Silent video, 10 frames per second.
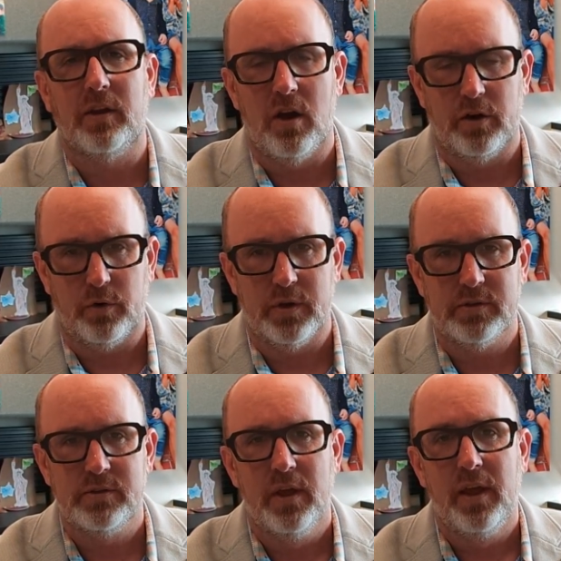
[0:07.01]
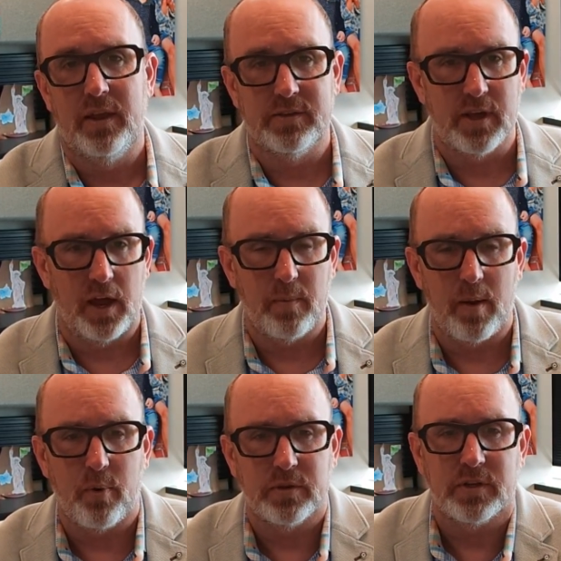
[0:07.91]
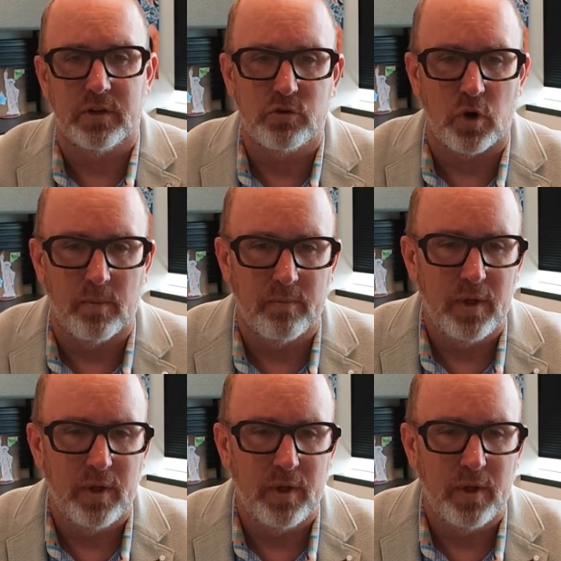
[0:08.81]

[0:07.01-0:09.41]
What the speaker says: Congress and signed by President Trump.